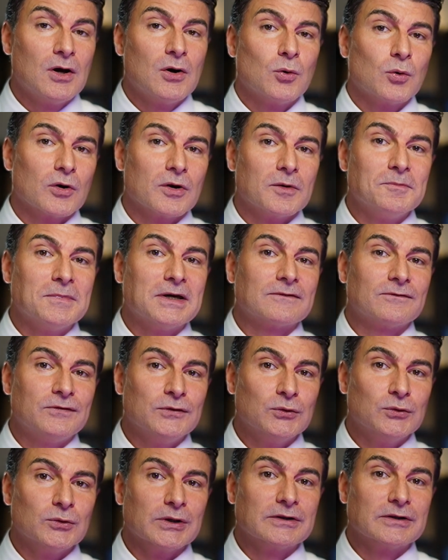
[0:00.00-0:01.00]
we're going to make
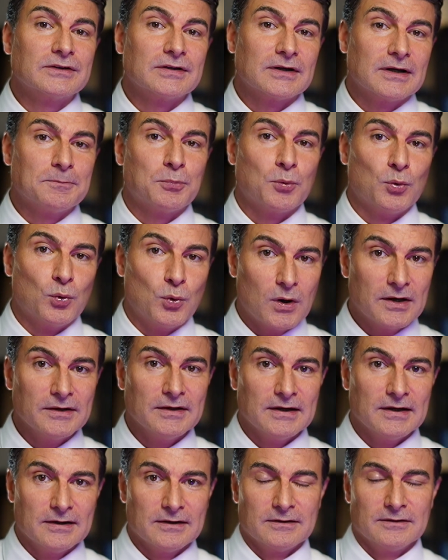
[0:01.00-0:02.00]
fewer type 1
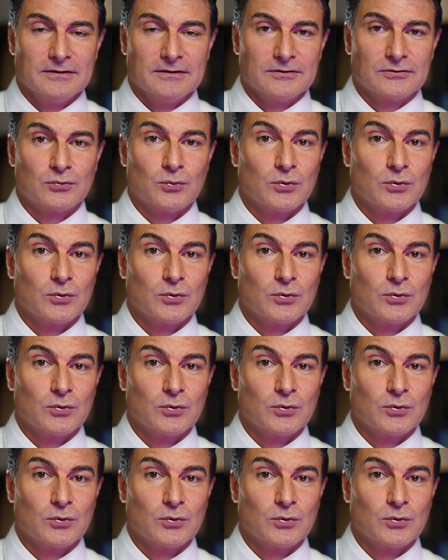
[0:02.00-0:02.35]
errors.